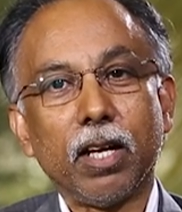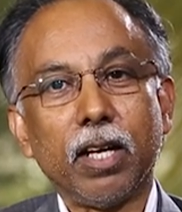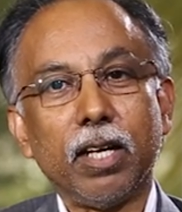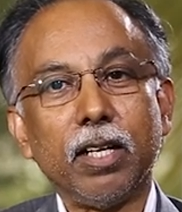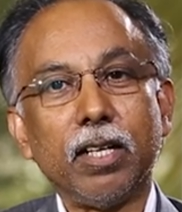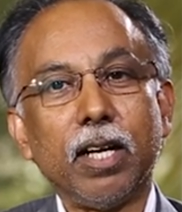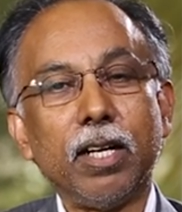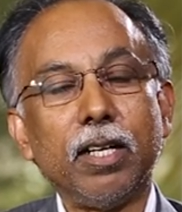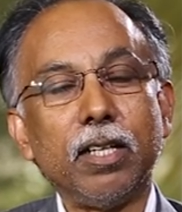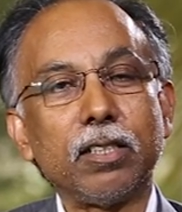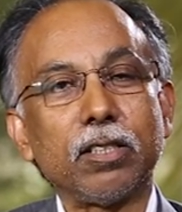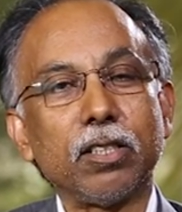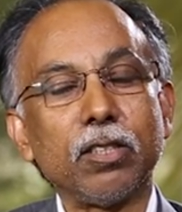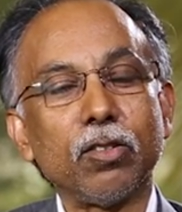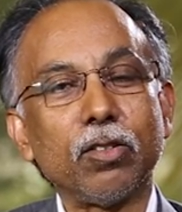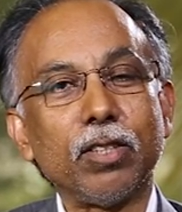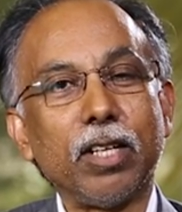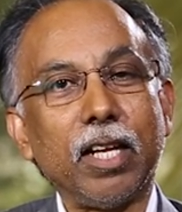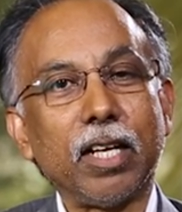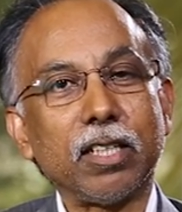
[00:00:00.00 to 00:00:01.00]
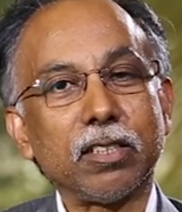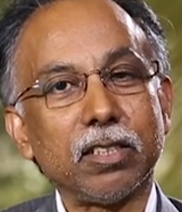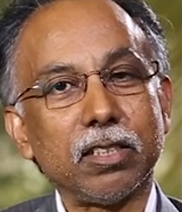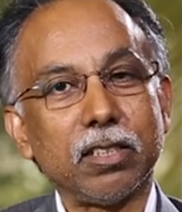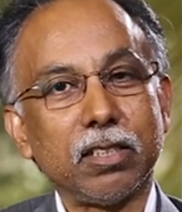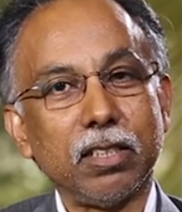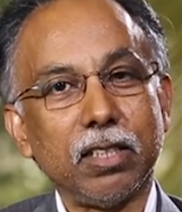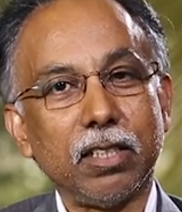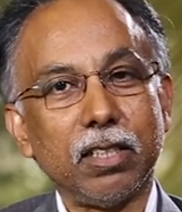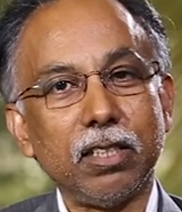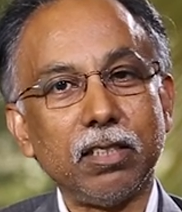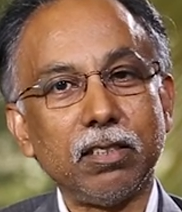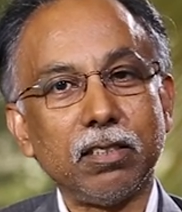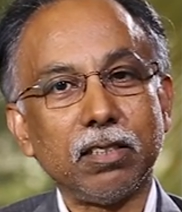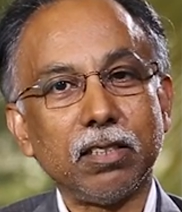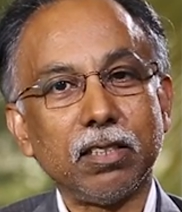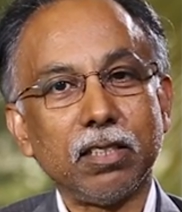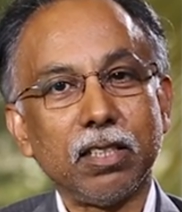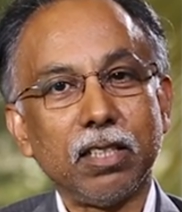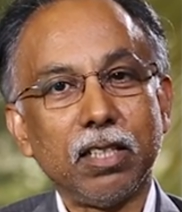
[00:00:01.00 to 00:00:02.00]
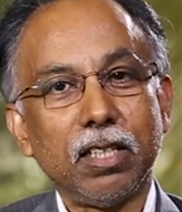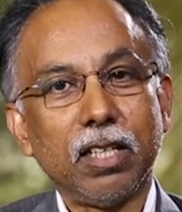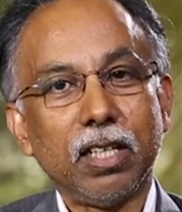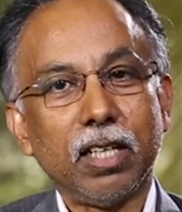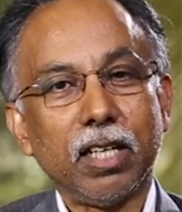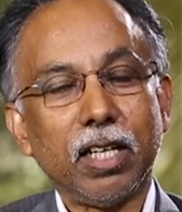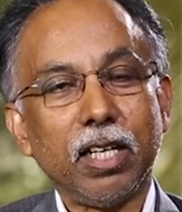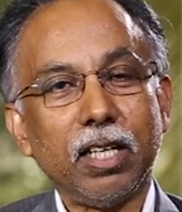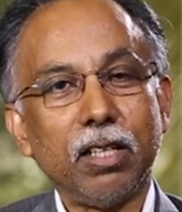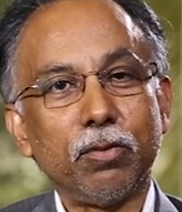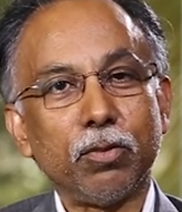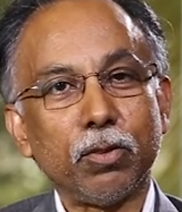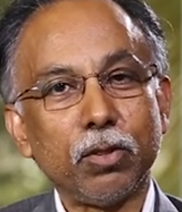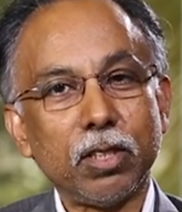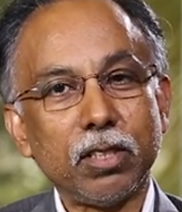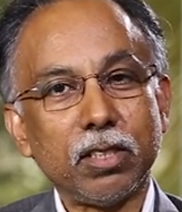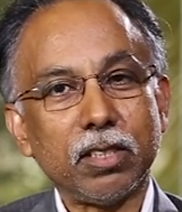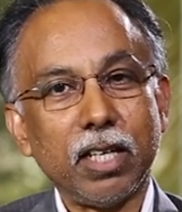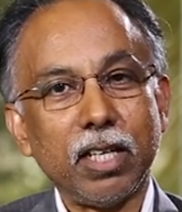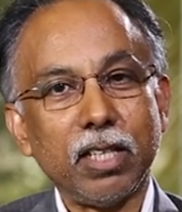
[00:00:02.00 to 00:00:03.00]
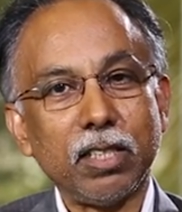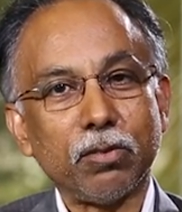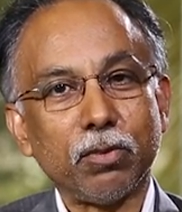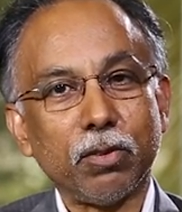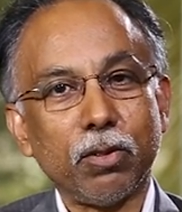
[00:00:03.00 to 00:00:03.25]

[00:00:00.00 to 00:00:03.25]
In addition to the lecture series, Infosys Science